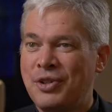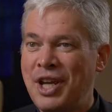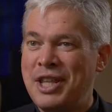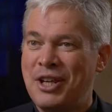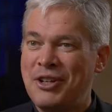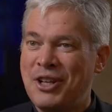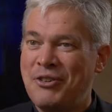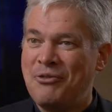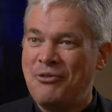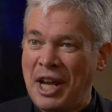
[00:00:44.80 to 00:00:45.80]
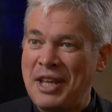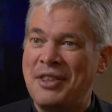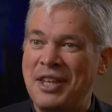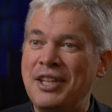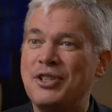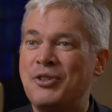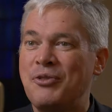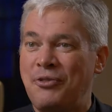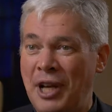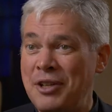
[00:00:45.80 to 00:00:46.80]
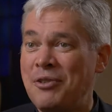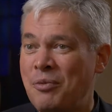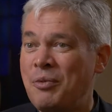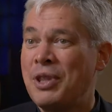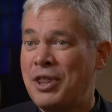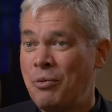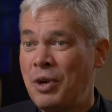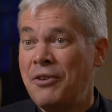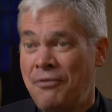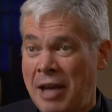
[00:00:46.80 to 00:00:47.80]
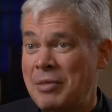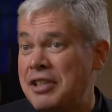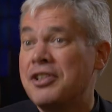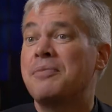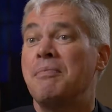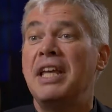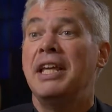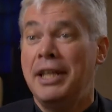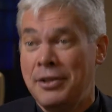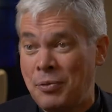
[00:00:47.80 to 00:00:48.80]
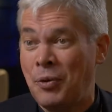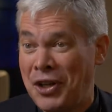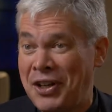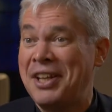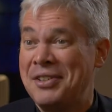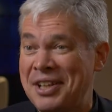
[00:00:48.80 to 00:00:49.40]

see that faith is fun with when the family just is what it is.